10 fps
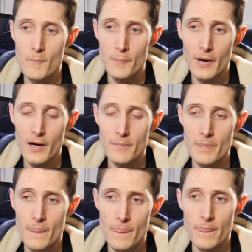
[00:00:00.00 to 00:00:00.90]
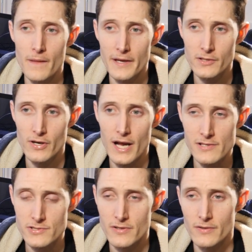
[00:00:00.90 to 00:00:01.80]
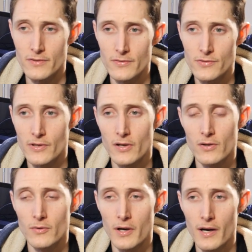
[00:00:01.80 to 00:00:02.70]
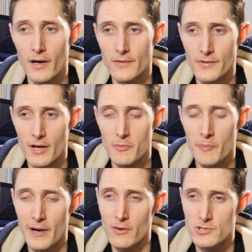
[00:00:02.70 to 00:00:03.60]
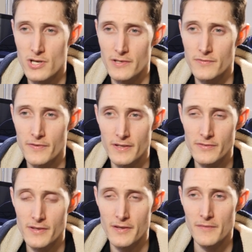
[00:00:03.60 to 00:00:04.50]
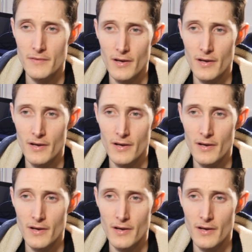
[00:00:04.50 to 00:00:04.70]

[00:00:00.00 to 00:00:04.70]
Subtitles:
but it crashed. So CyberPower tried to fix it.